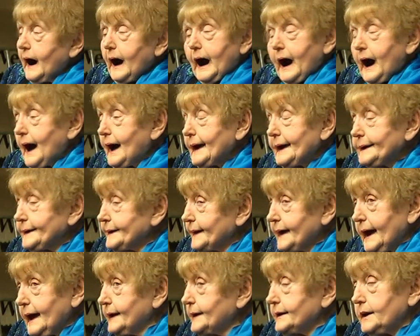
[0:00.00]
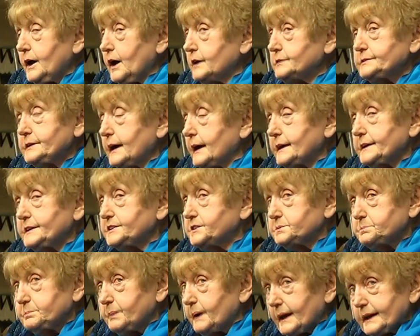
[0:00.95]
I cannot
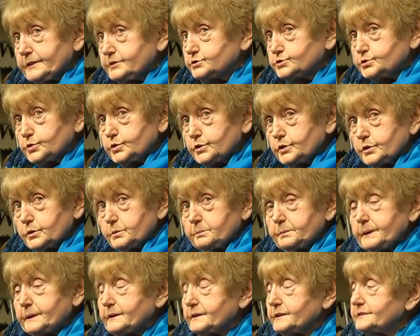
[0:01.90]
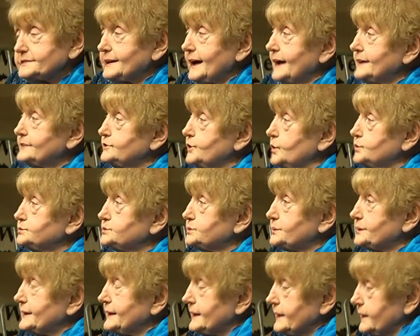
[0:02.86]
explain to you because I
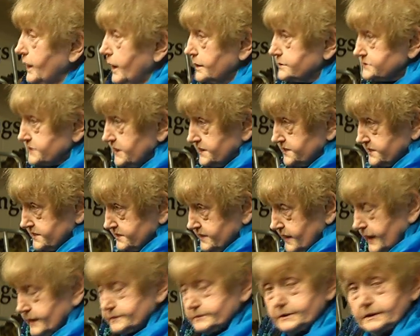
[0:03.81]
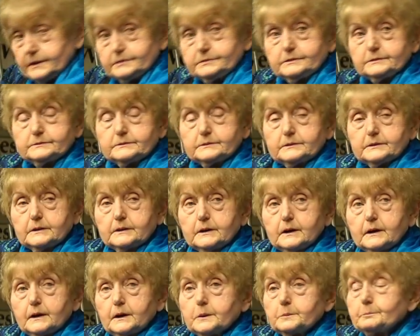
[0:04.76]
don't really understand it,
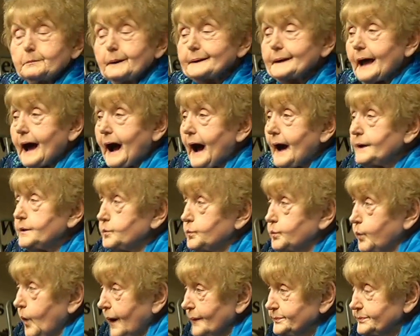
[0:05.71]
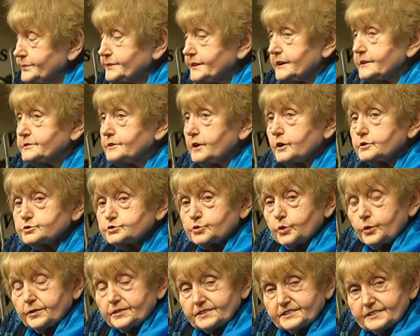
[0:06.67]
but I wanted
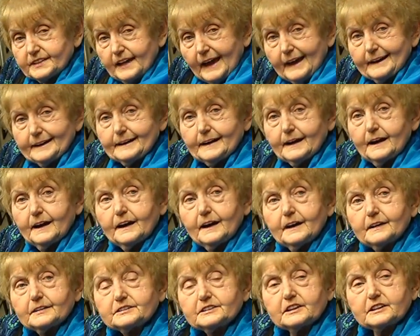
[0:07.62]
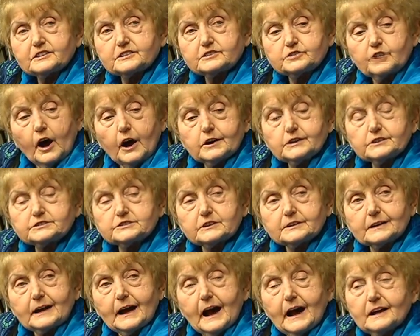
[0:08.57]
to thank this
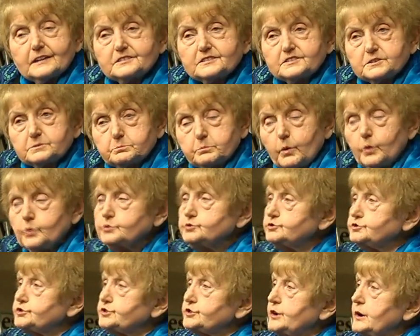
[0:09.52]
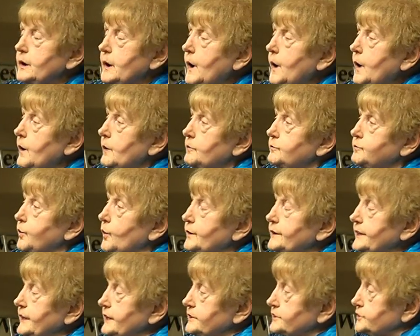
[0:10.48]
Dr. Hans Munch for
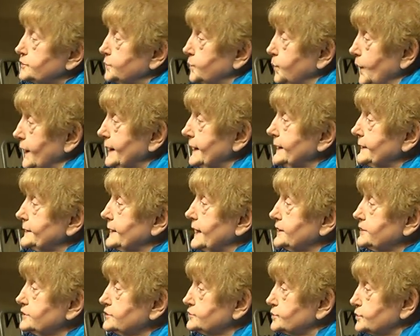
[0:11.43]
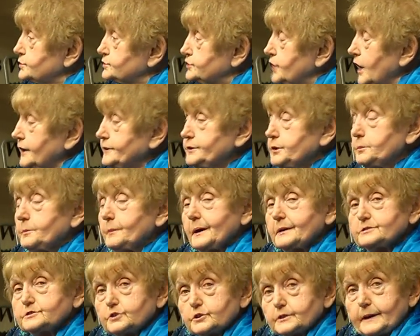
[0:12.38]
his willingness to
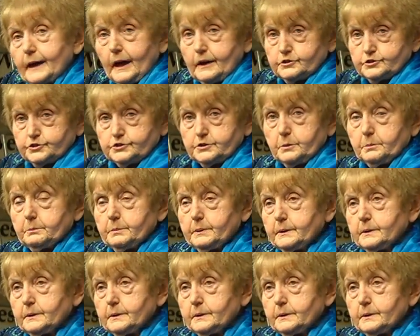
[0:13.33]
document the gas chamber.